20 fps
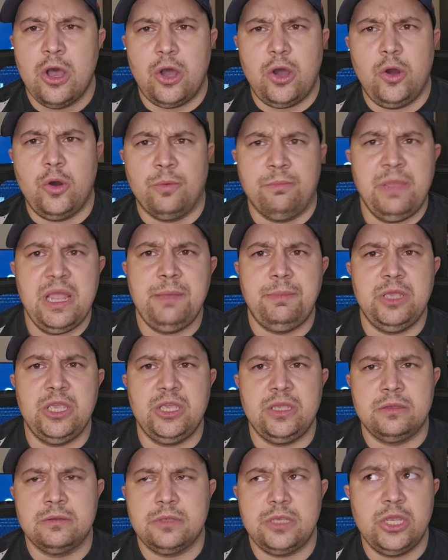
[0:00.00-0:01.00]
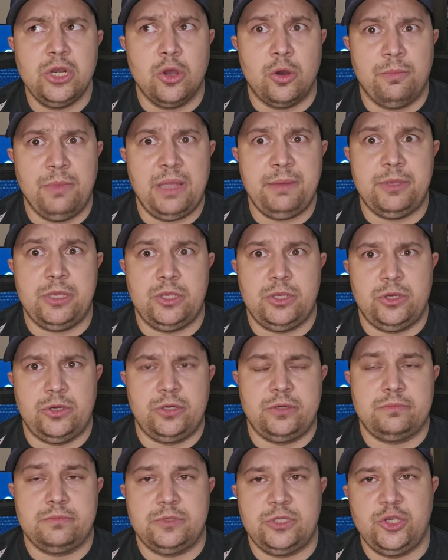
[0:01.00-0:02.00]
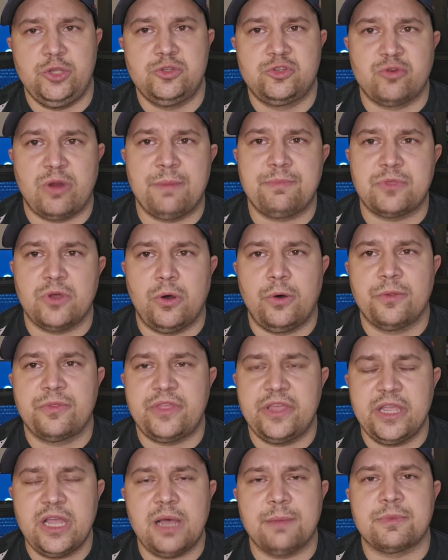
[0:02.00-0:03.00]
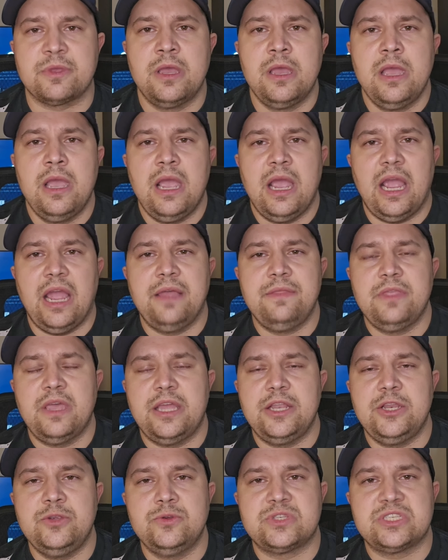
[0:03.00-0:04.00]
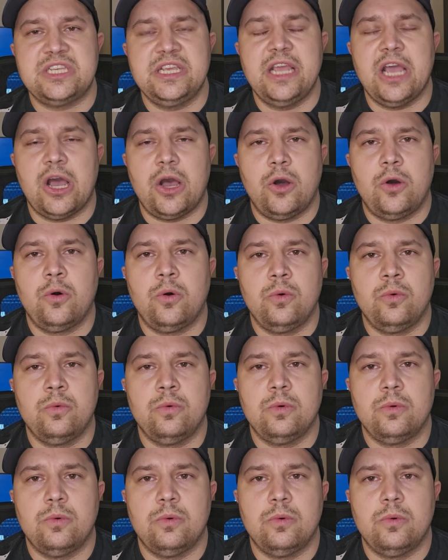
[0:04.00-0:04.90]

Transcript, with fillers: Oh, maybe, you know, maybe you, you dreamt the whole thing up. And then you see how